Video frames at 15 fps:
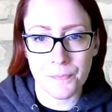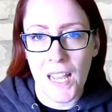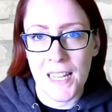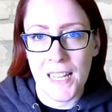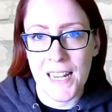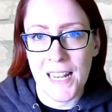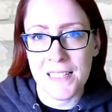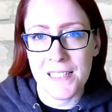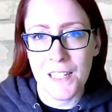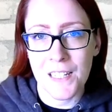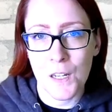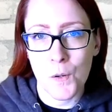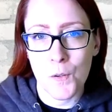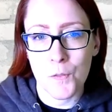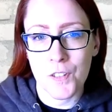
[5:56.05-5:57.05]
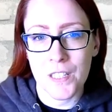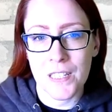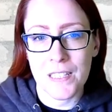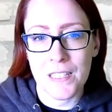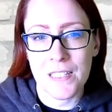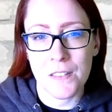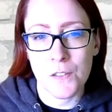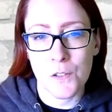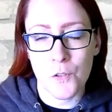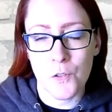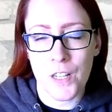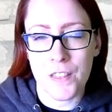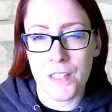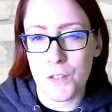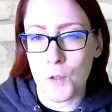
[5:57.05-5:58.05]
In SEO, it really does
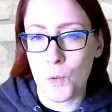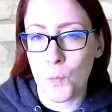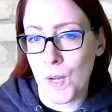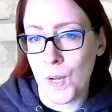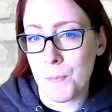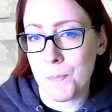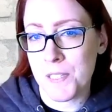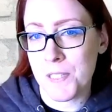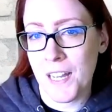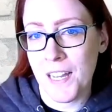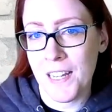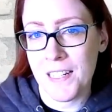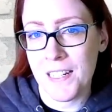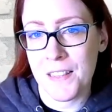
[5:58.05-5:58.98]
strengthen your website.